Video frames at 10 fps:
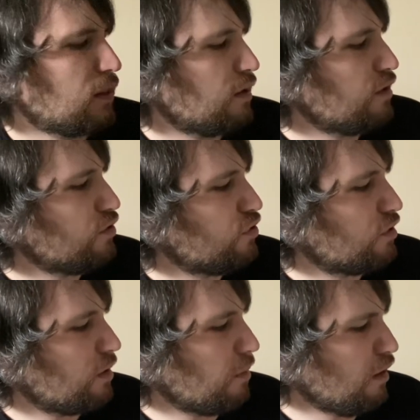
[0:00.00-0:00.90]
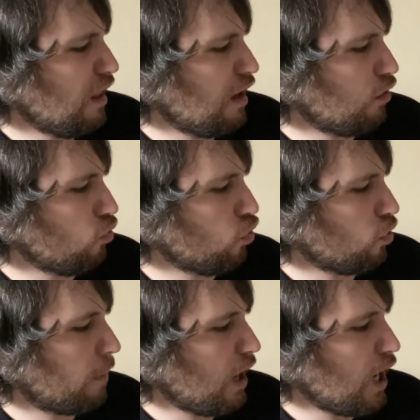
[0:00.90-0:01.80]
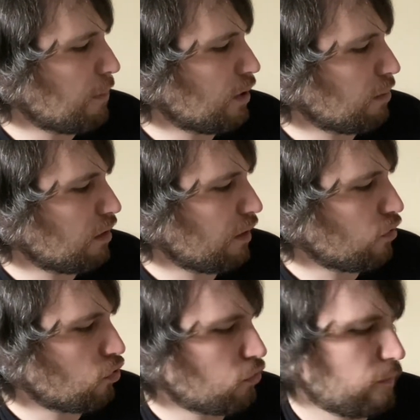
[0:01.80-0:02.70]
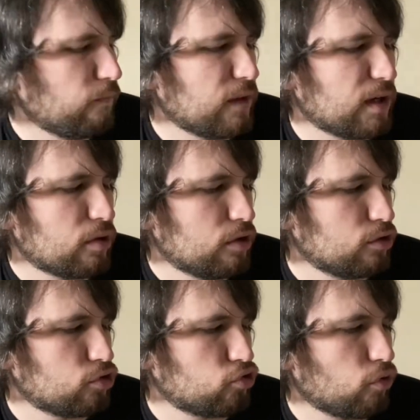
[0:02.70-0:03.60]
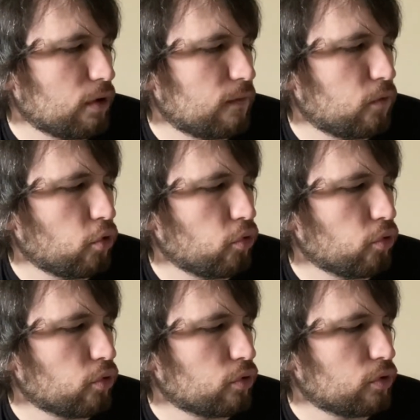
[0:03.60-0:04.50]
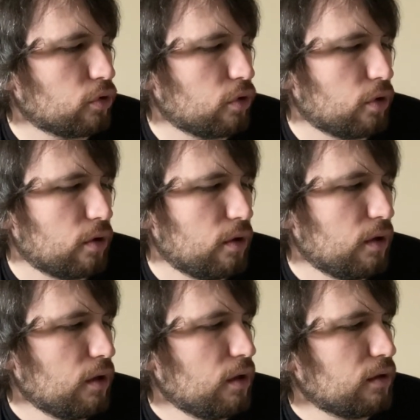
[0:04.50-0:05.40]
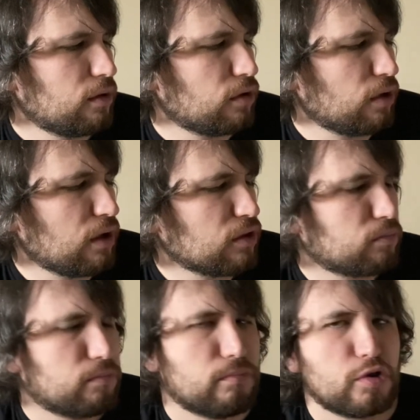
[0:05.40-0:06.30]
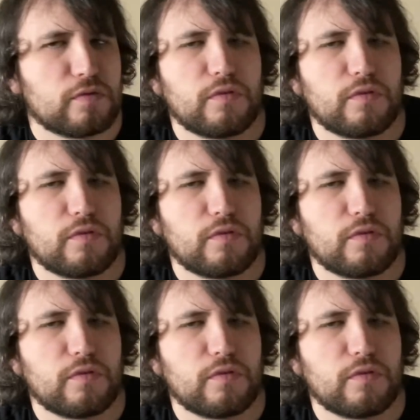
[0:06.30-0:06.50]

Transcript: these. I mean, they don't look bad, but I mean, they look very straightforward. Yeah, a bunch of